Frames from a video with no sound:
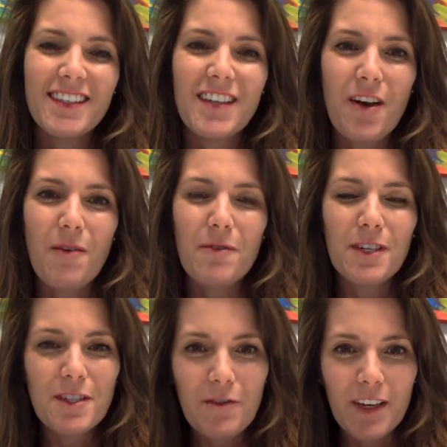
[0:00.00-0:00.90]
So I'm
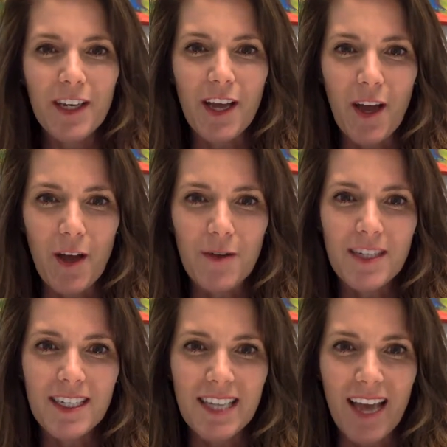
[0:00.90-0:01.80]
going to do a video
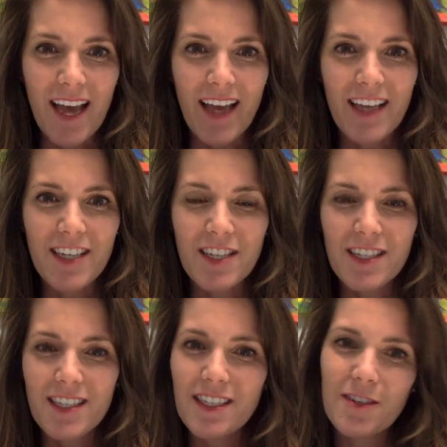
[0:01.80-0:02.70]
today
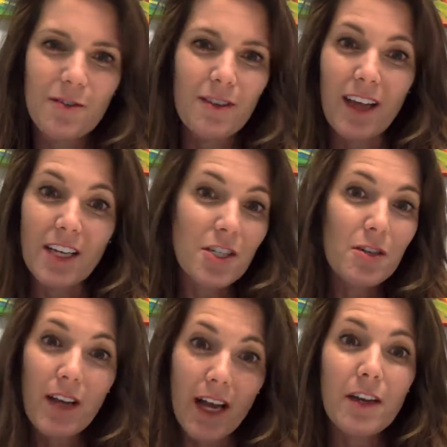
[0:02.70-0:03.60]
just to let
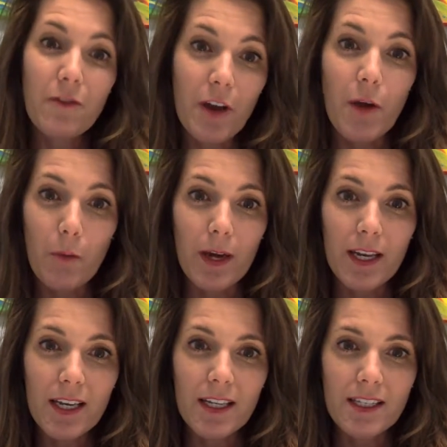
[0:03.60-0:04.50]
you kind of know what
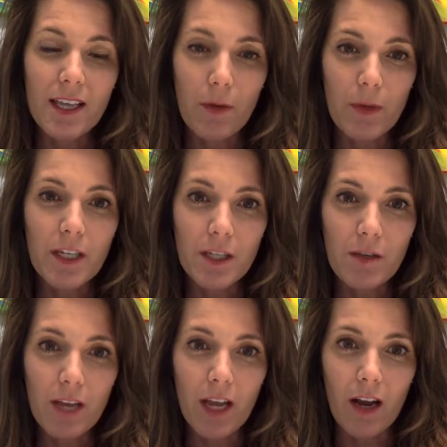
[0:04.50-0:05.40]
it is that we
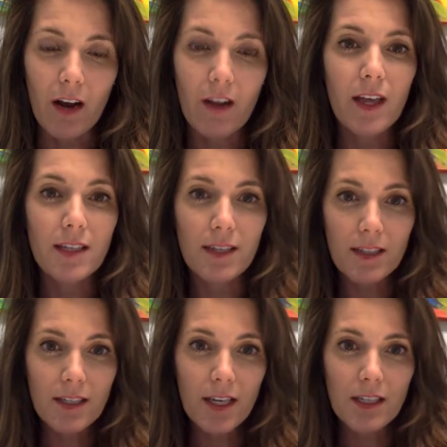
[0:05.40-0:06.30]
do here that
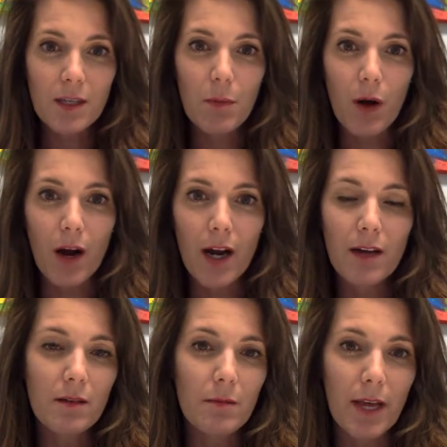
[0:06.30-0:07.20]
does set us apart
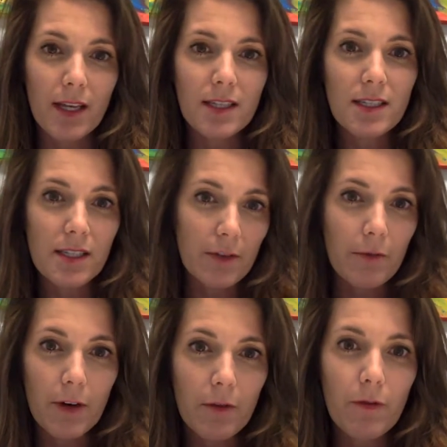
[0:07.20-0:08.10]
and make us
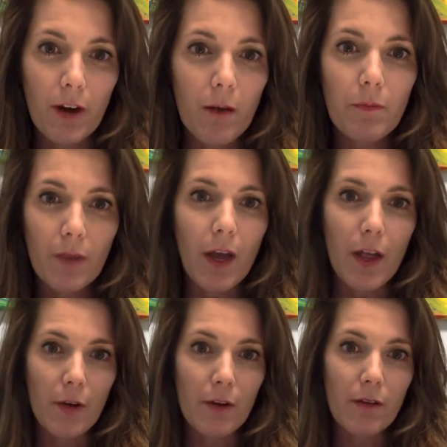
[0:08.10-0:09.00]
different from
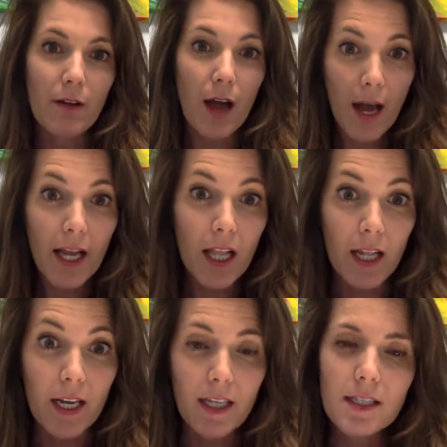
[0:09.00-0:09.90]
other eye
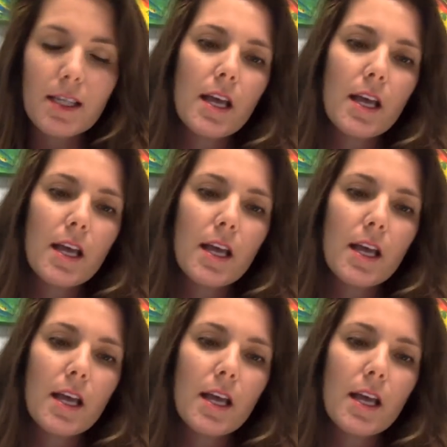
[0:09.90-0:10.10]
clinics.